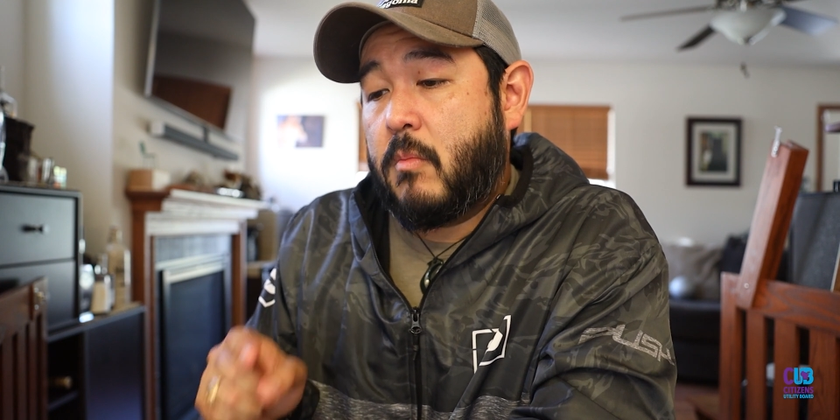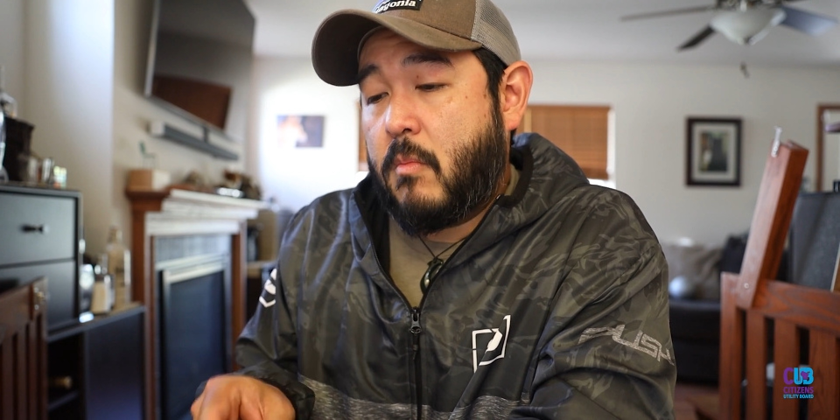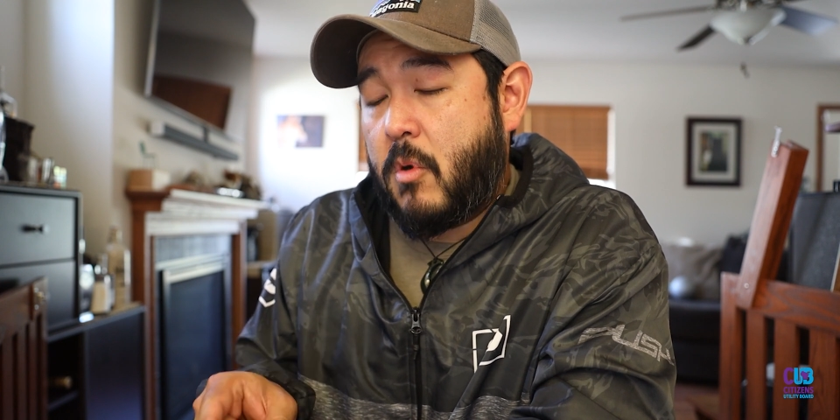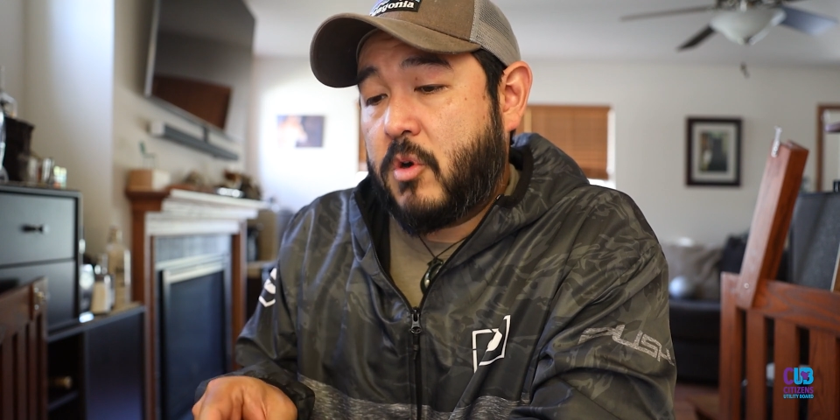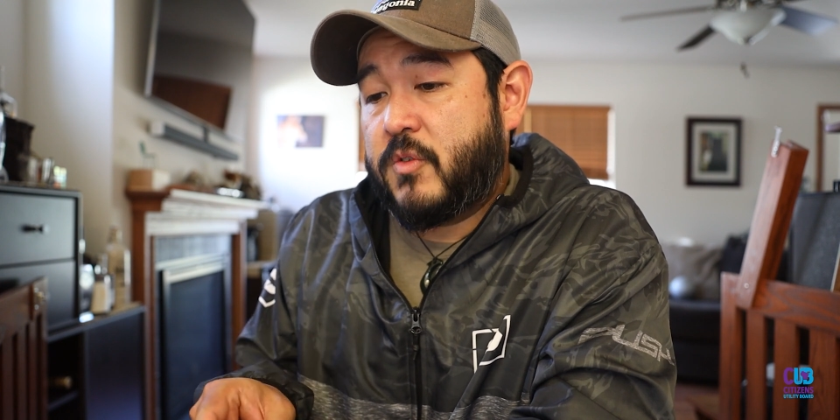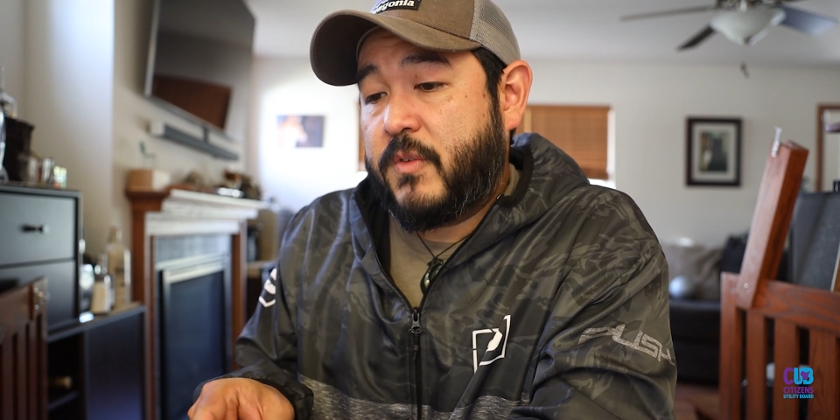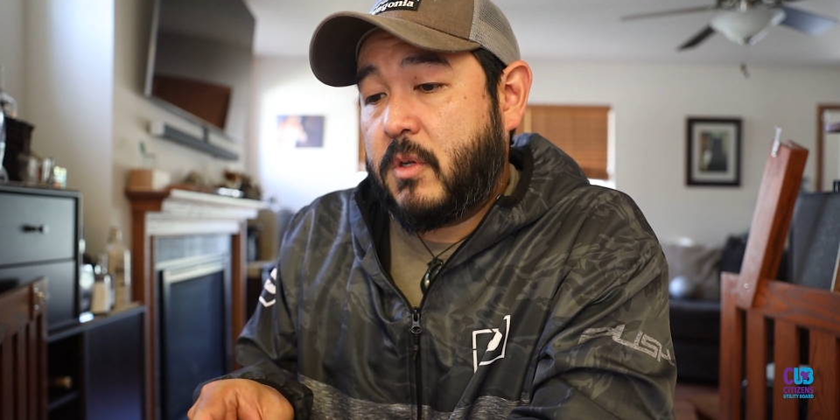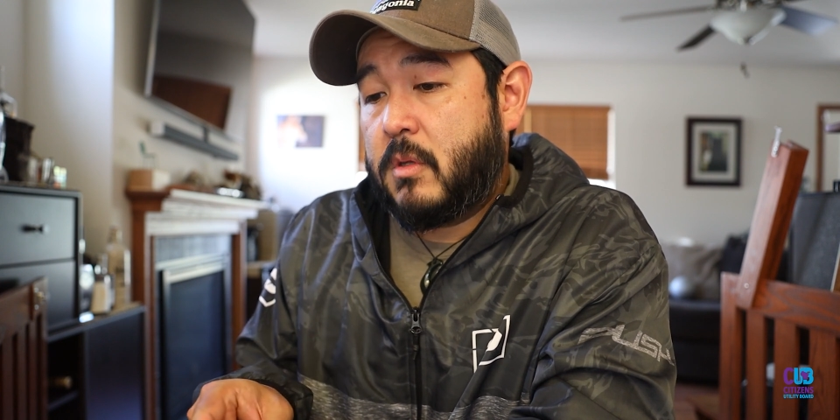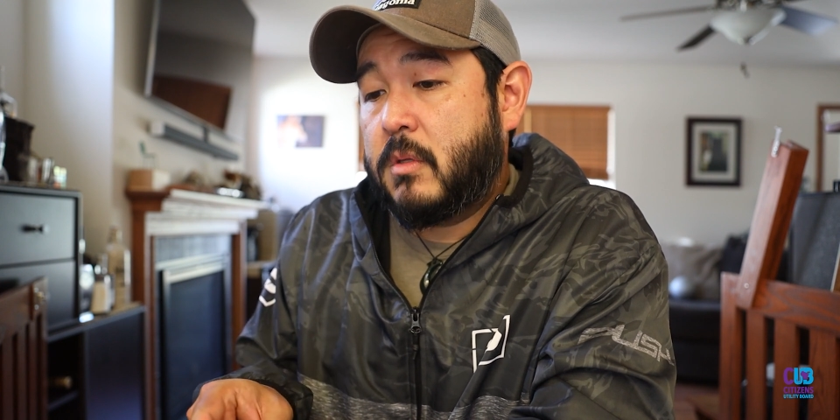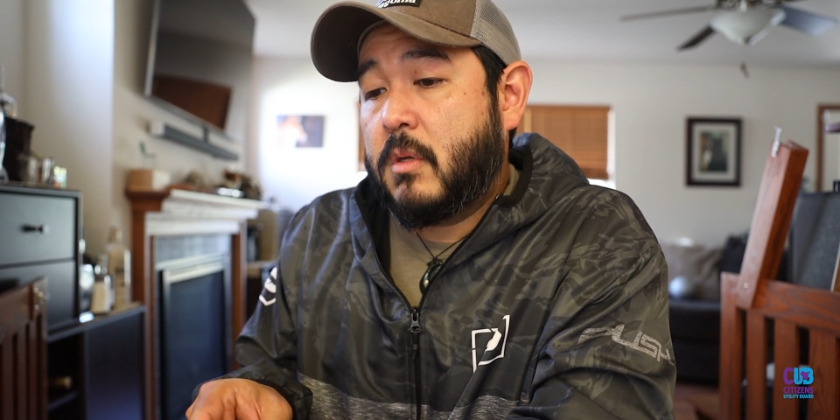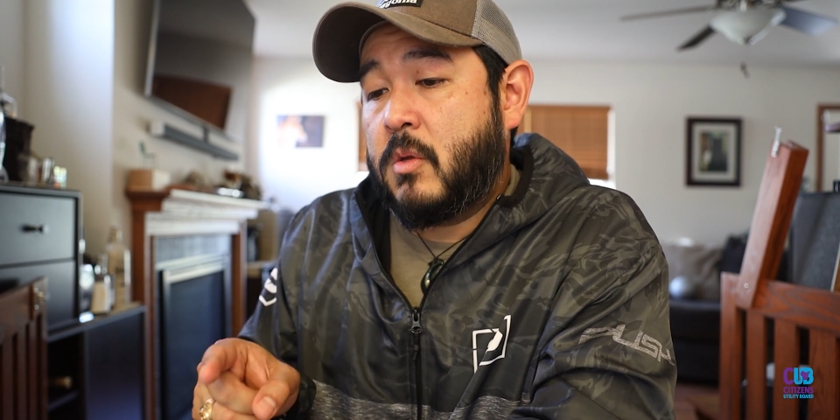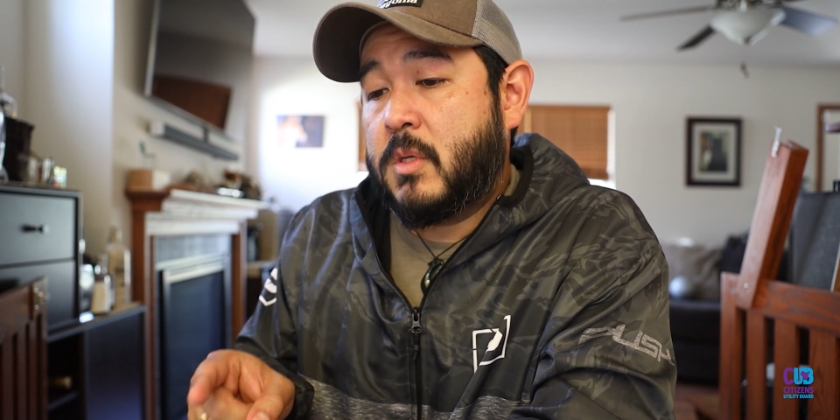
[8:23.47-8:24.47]

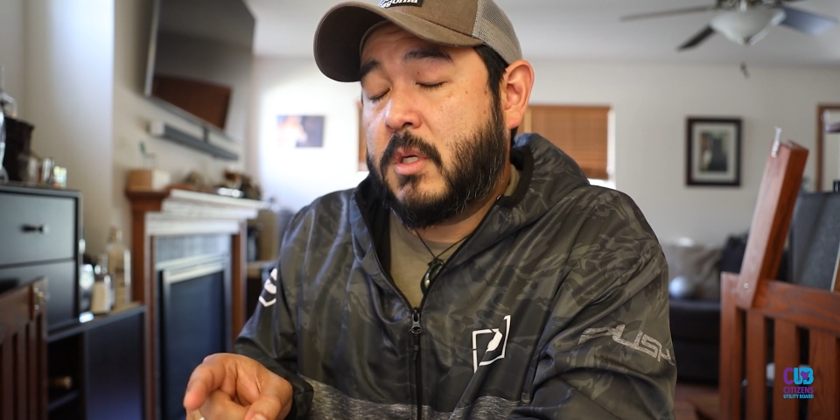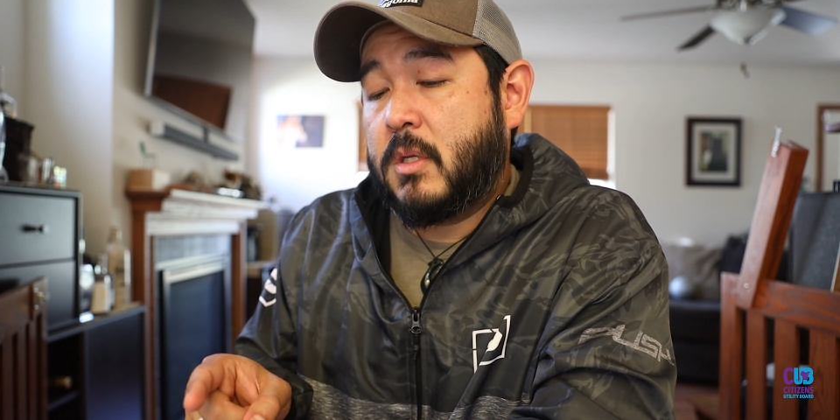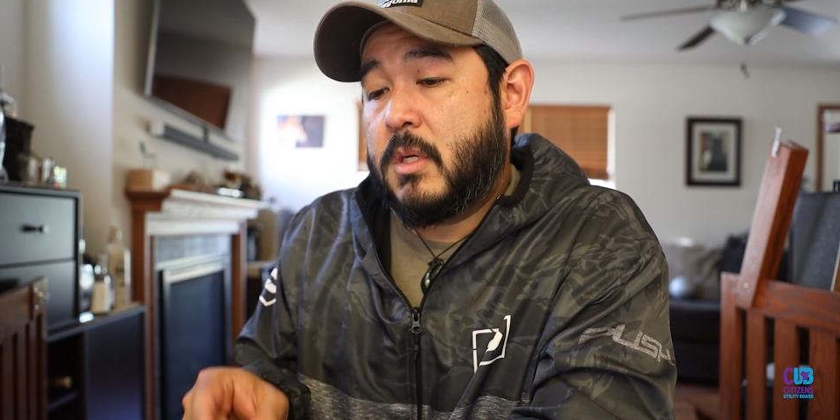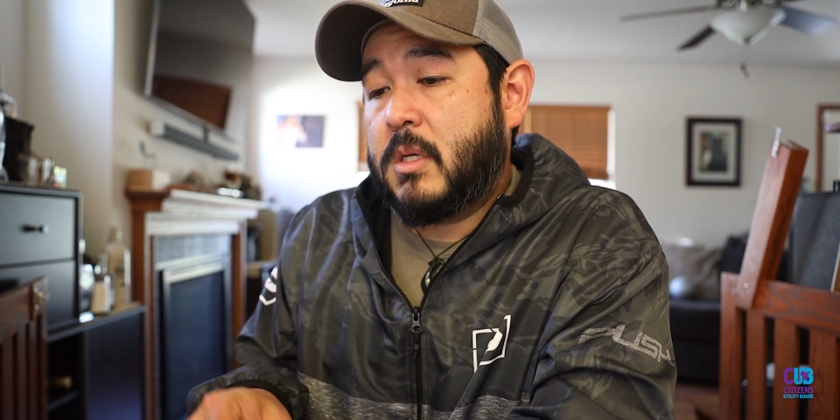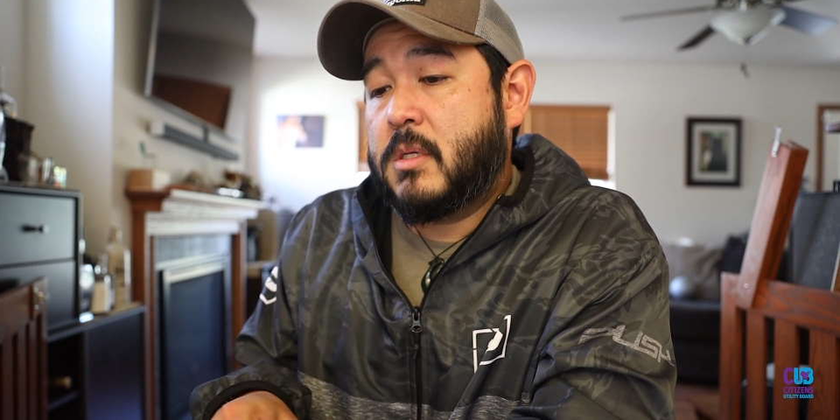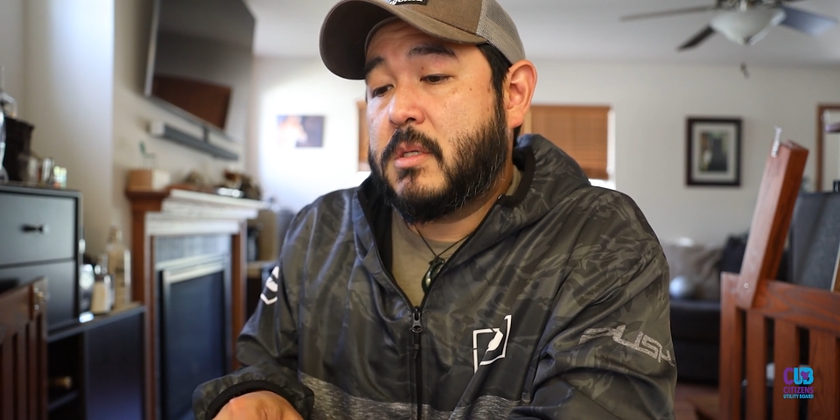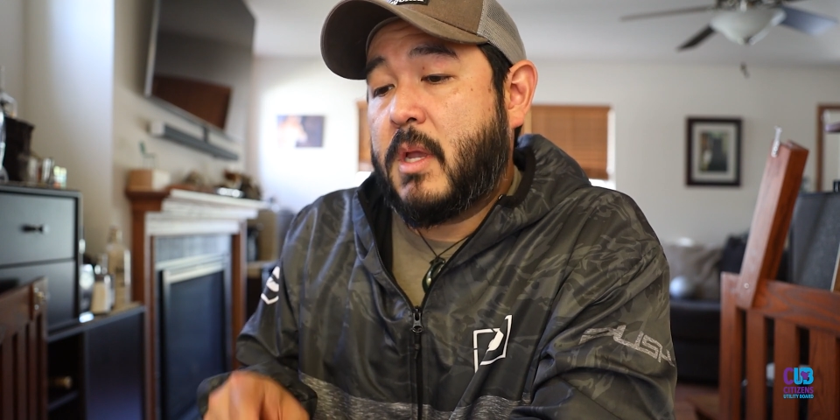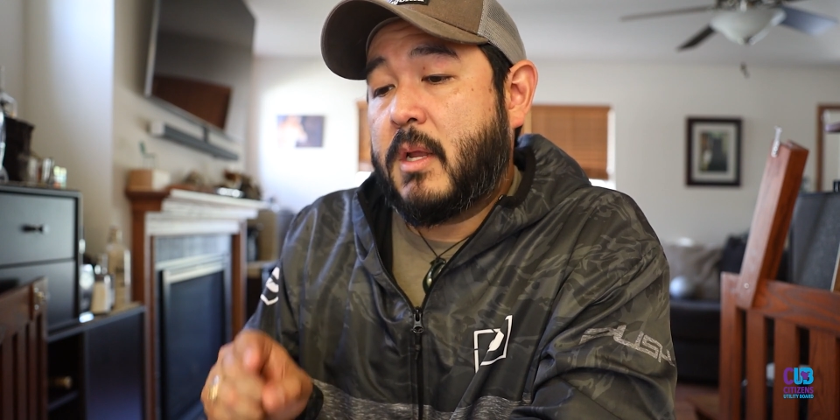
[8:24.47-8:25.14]
Marshfield Utilities,